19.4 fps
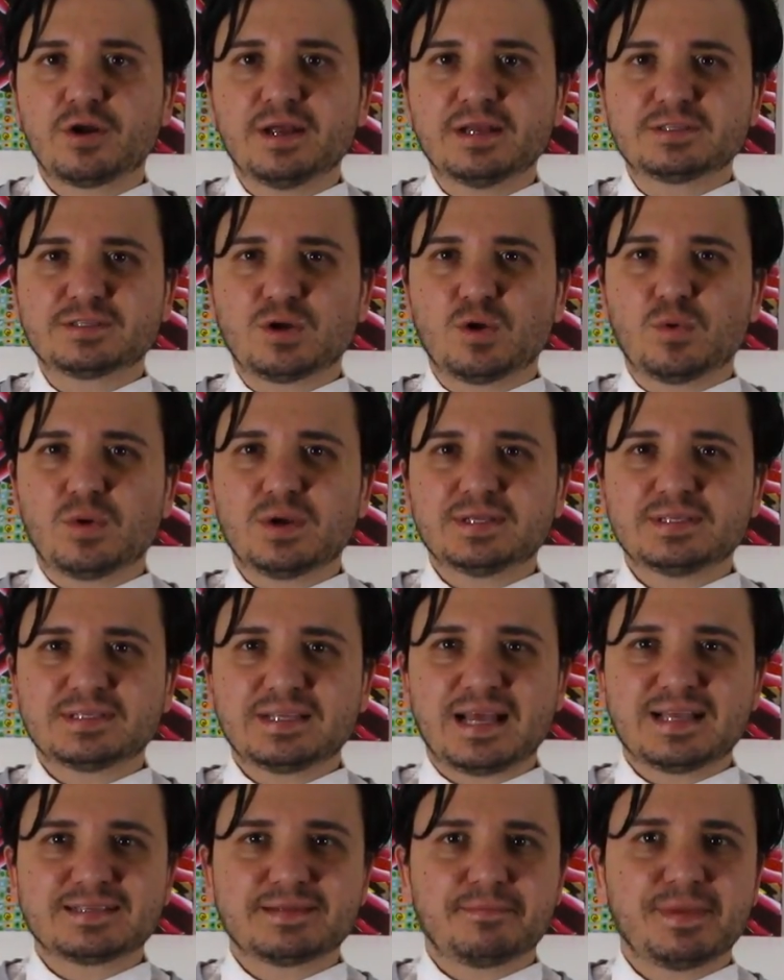It always
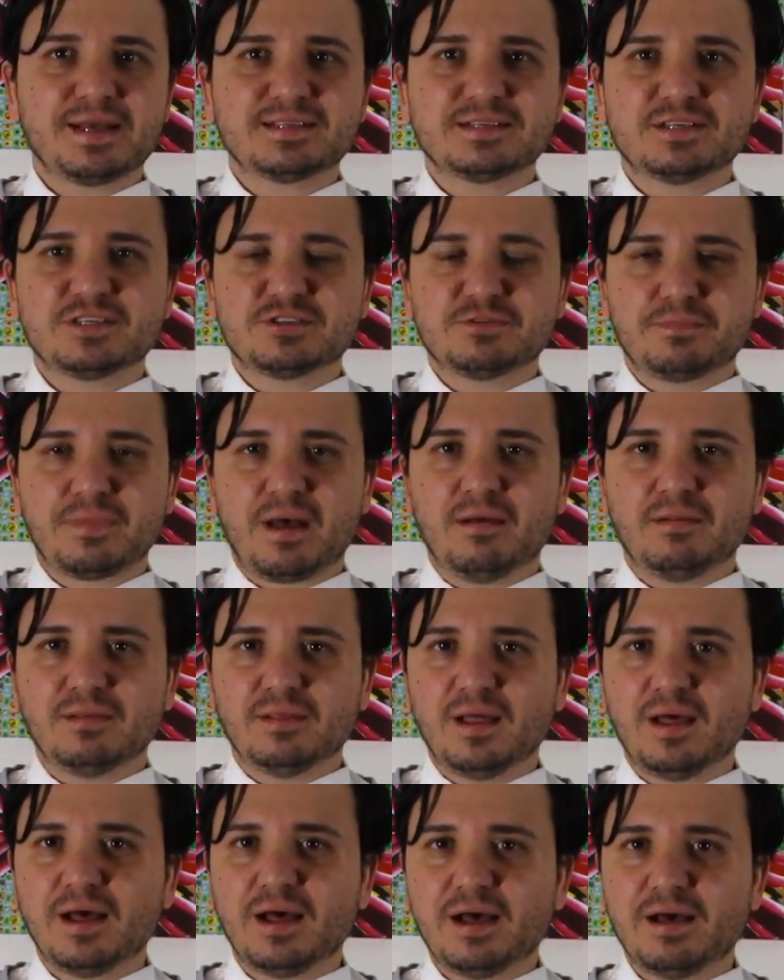has a message about
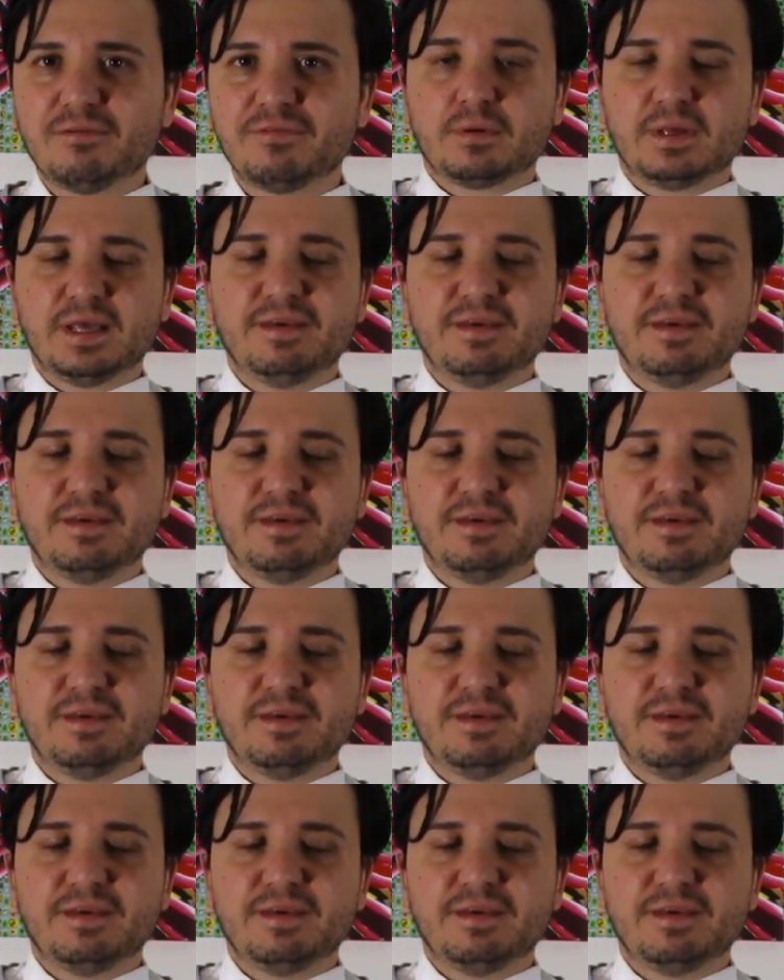love.